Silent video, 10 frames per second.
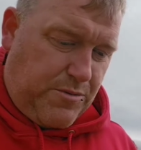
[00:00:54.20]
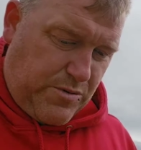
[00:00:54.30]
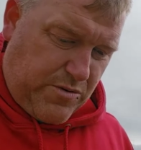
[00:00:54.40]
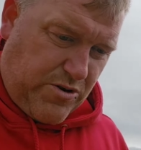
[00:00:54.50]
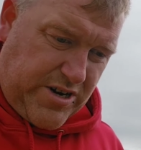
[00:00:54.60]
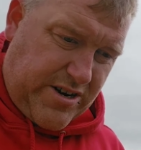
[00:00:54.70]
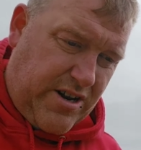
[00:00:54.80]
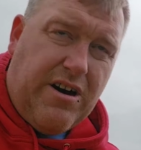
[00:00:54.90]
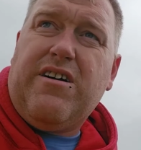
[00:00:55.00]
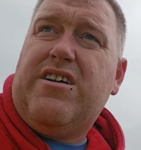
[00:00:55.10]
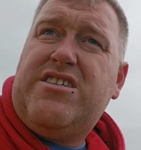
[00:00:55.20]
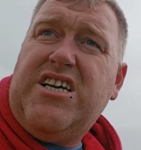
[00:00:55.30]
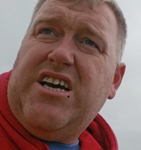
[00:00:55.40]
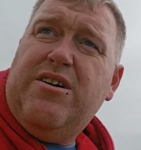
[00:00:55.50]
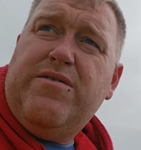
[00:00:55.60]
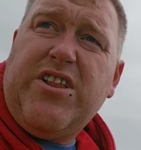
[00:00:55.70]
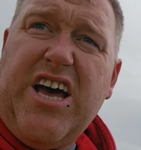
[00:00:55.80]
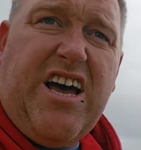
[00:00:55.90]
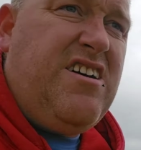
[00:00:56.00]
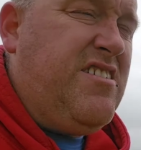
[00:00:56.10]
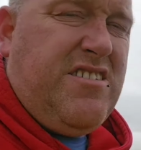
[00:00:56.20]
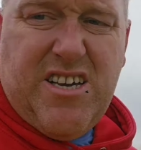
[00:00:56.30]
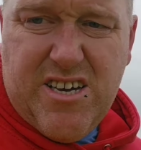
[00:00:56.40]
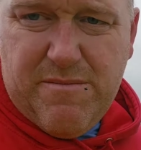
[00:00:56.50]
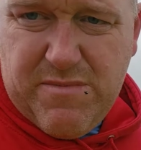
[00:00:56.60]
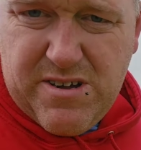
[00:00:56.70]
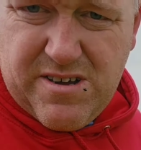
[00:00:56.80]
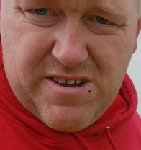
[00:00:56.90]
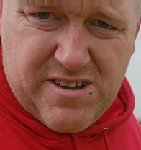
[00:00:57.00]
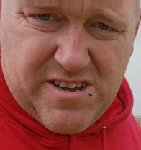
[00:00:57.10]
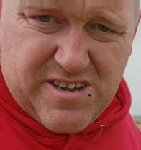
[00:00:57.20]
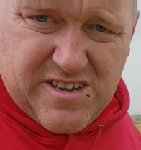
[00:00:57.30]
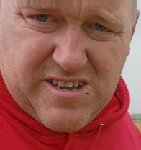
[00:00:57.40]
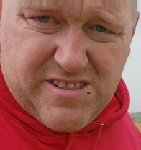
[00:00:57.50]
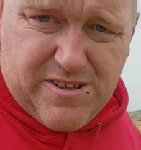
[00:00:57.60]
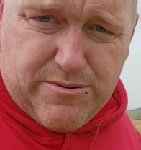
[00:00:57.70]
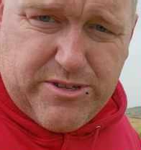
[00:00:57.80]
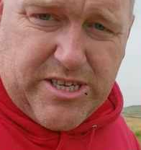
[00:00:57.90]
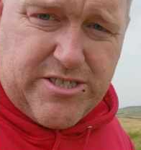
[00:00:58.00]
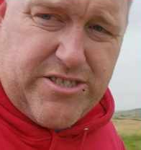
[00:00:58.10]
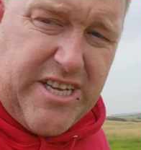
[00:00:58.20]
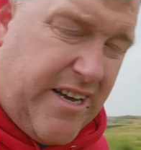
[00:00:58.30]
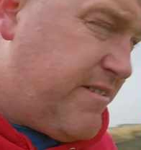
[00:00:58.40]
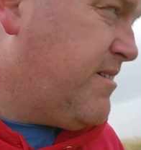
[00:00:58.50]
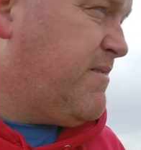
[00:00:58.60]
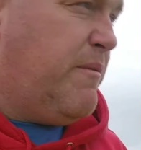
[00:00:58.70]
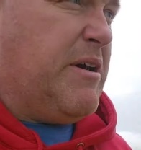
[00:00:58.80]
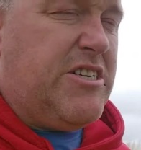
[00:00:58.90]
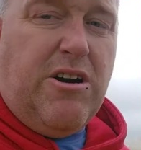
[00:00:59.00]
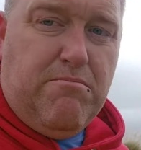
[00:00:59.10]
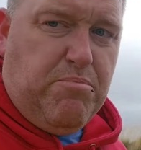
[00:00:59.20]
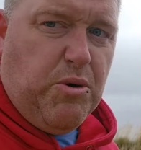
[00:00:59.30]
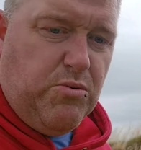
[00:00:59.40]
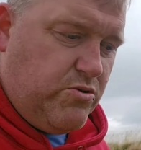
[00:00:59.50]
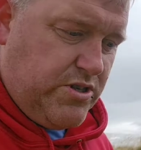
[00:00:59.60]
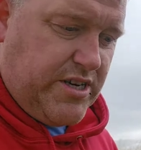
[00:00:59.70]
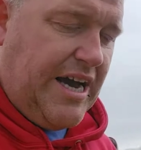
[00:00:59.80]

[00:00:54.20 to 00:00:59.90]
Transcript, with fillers: And we're walking along and I see over there, see um, those things just there big giant bulls and